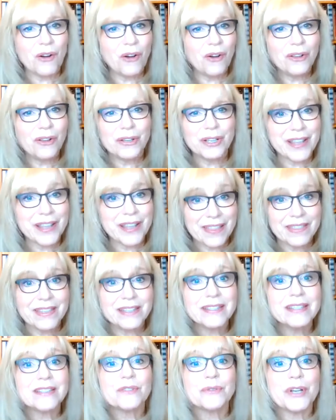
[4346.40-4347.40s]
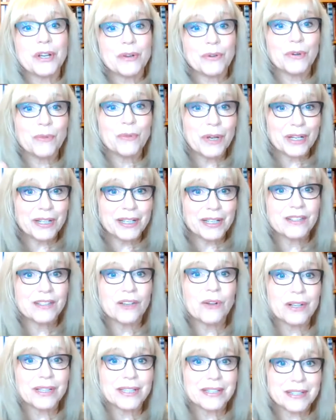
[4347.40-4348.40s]
And this is around what is
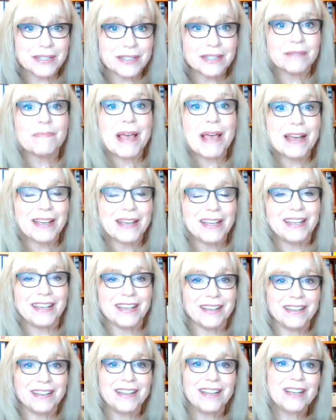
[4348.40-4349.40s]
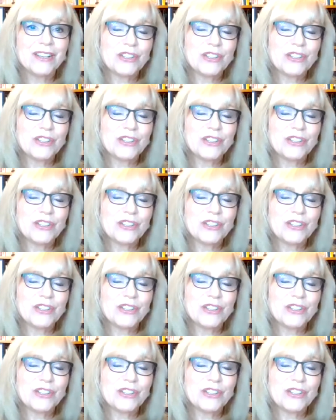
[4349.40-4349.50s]
called smacking.